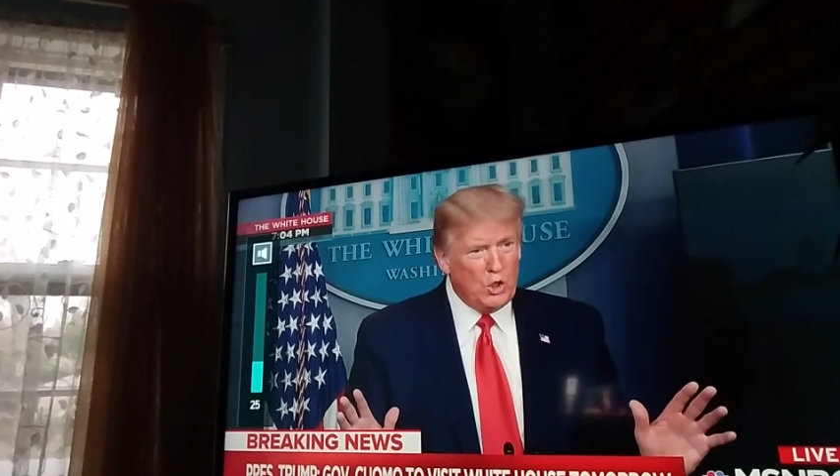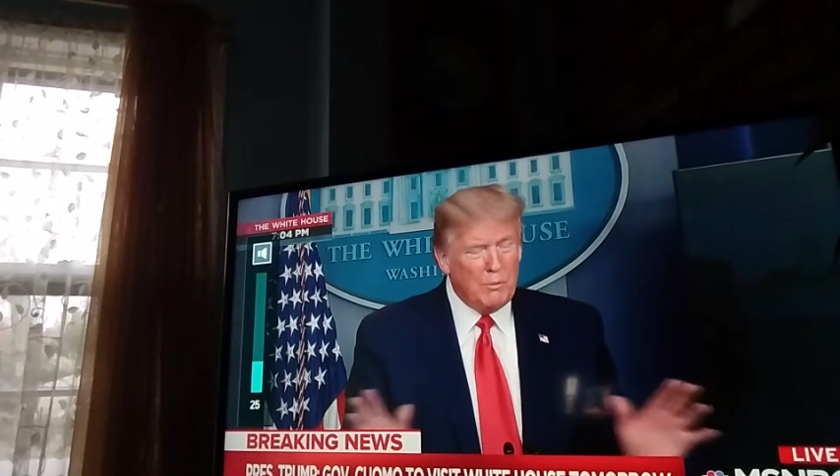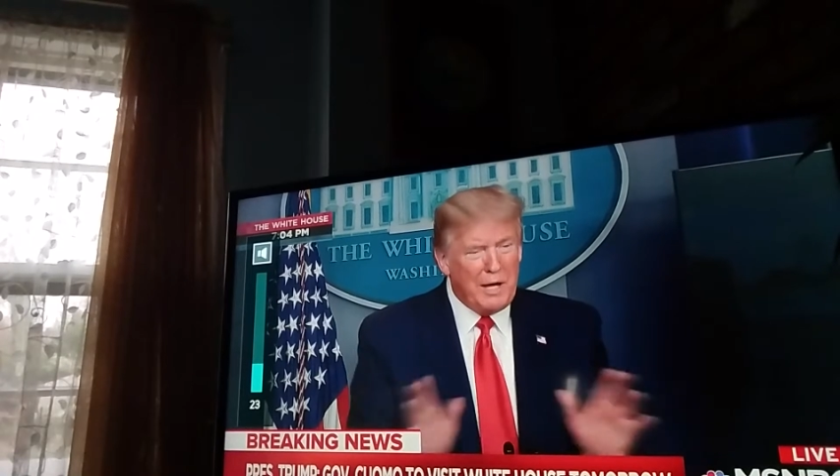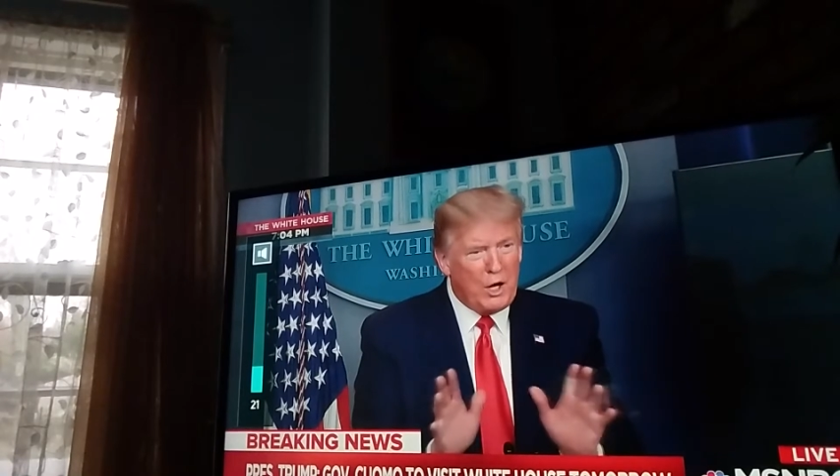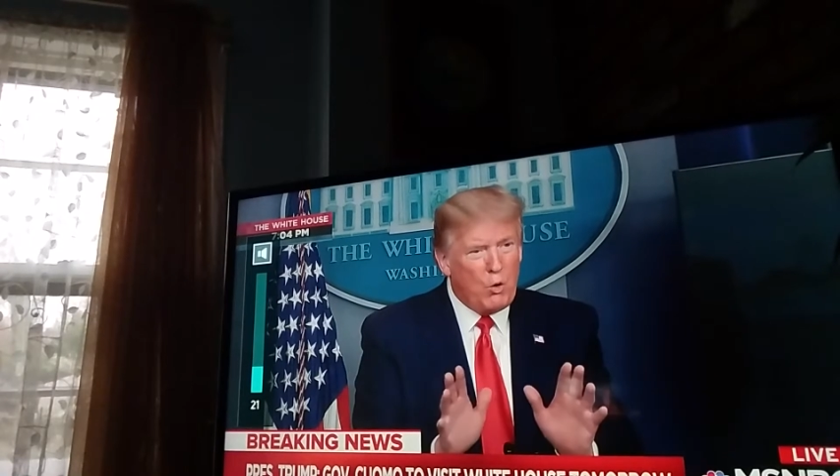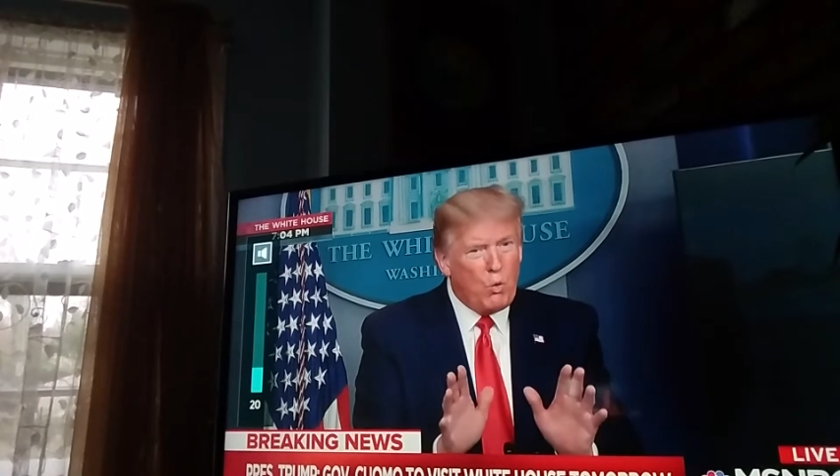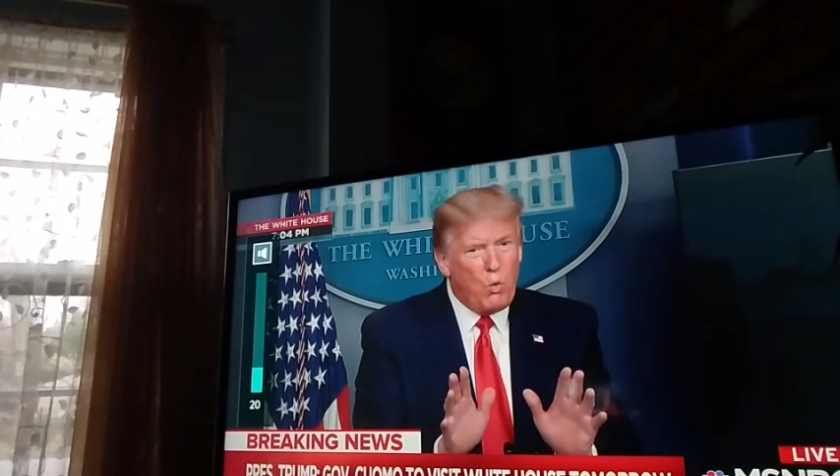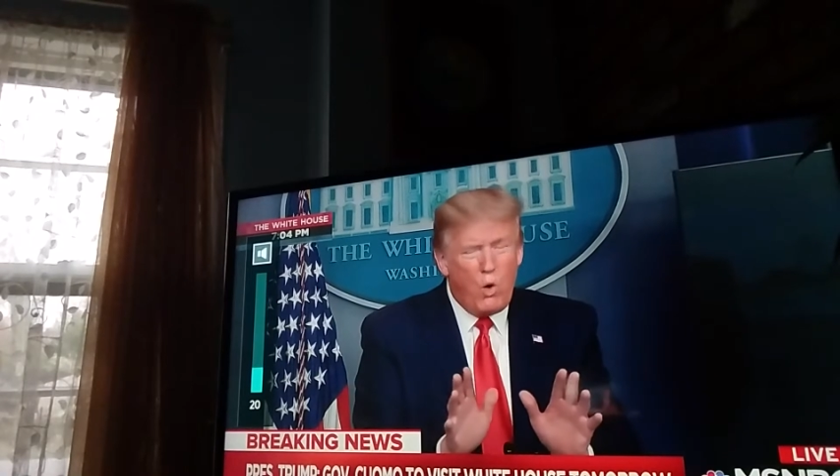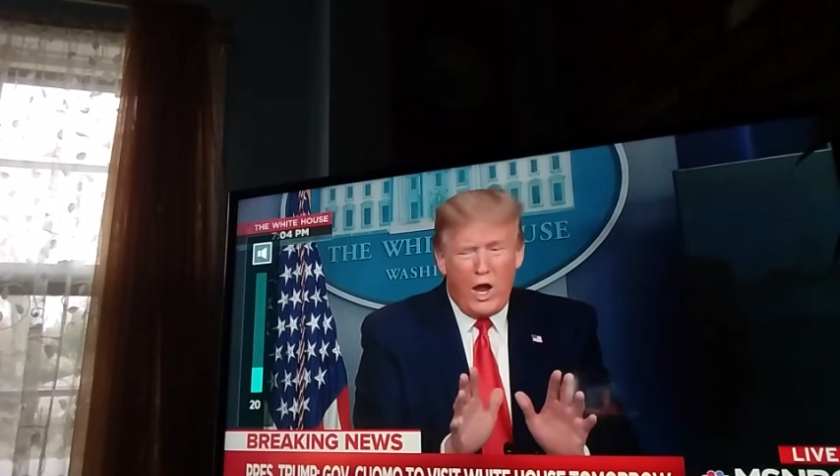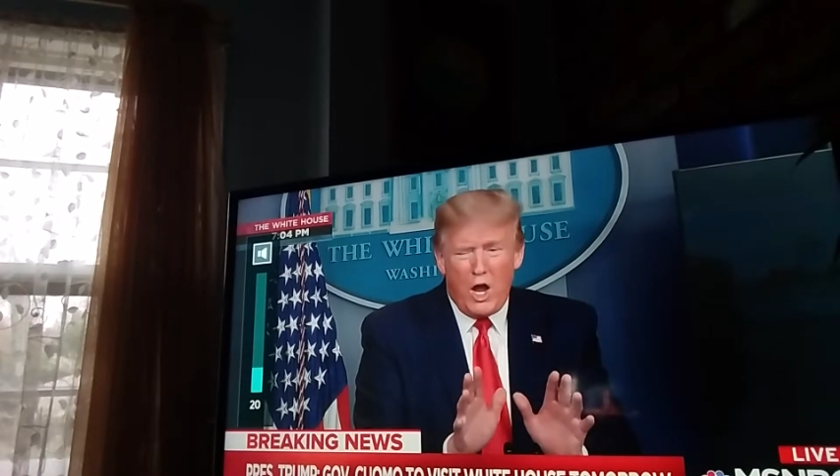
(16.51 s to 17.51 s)
no matter
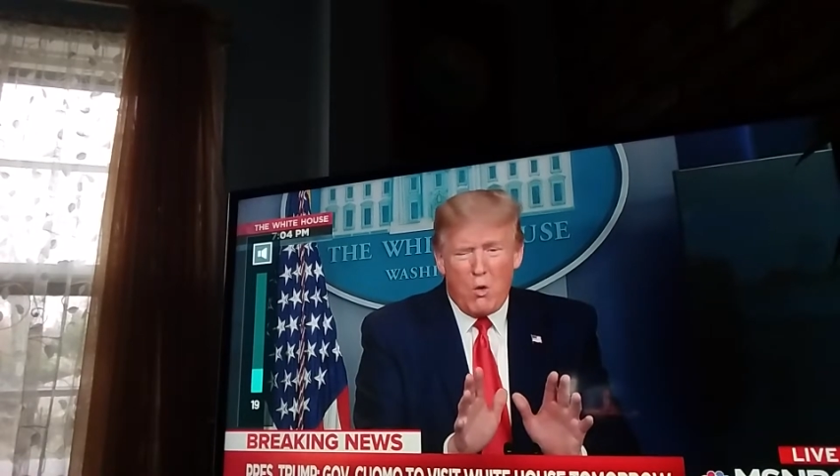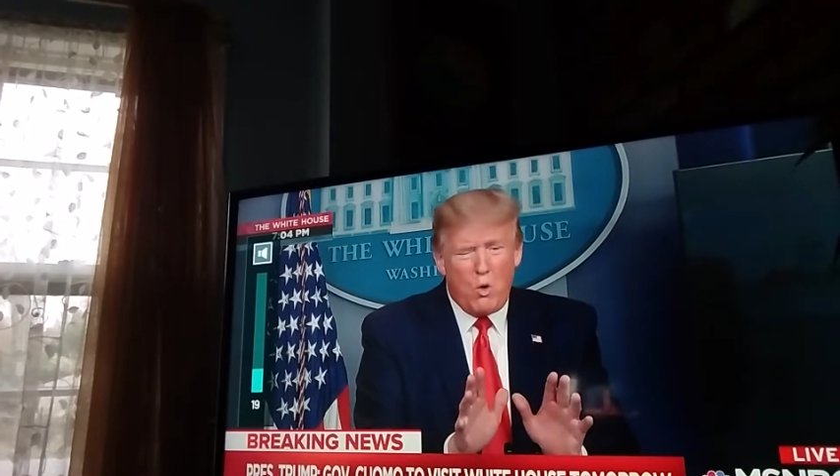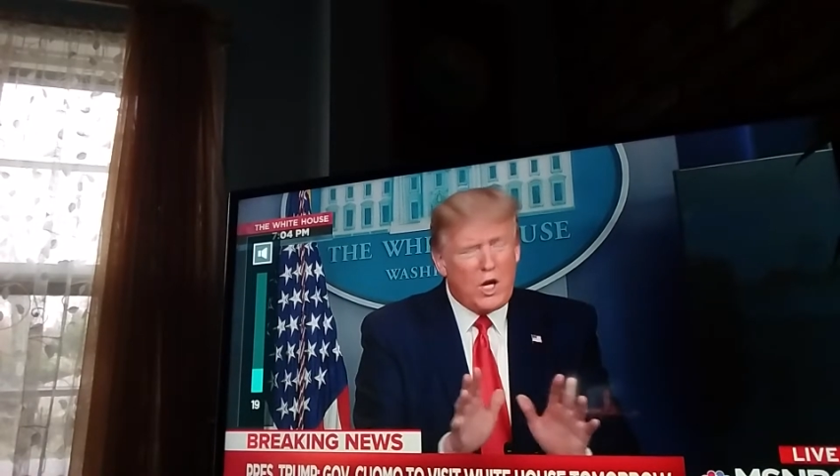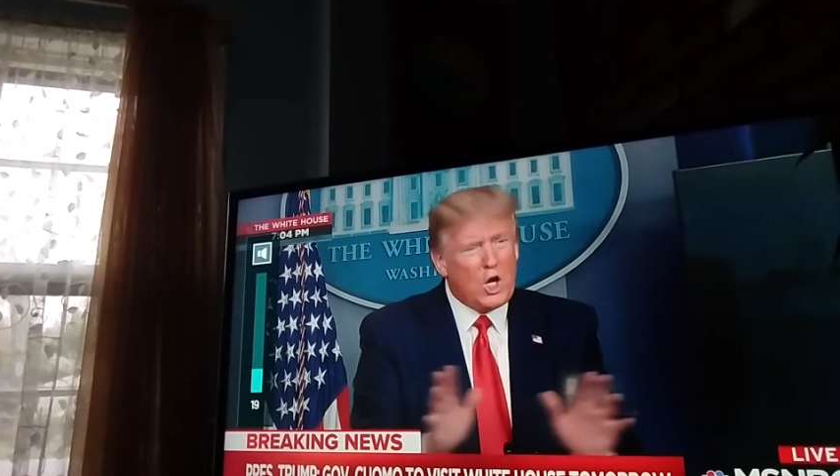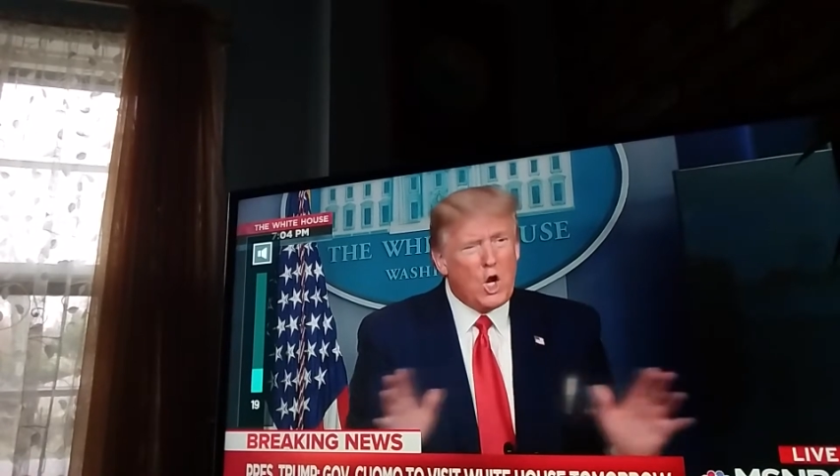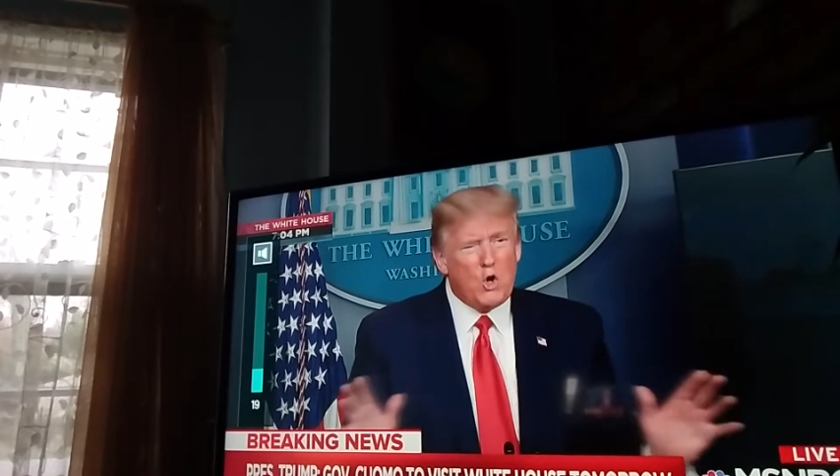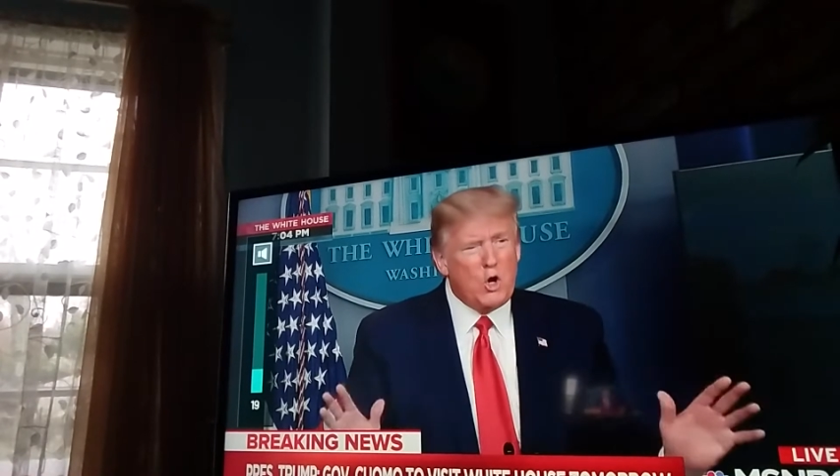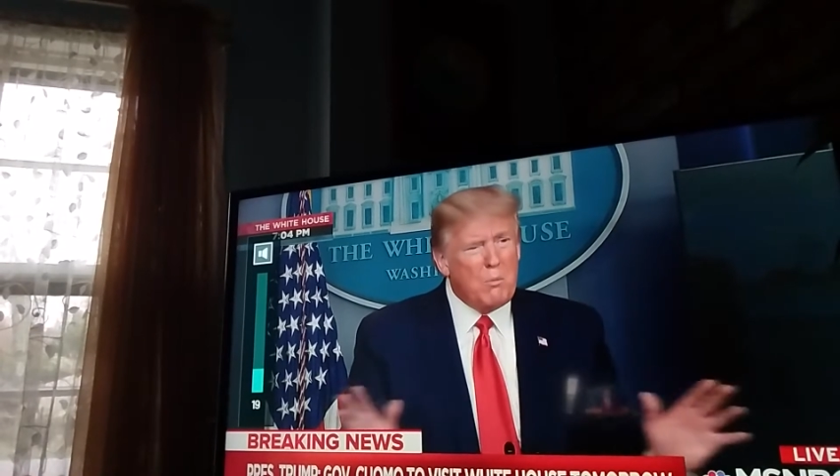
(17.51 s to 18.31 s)
where we go,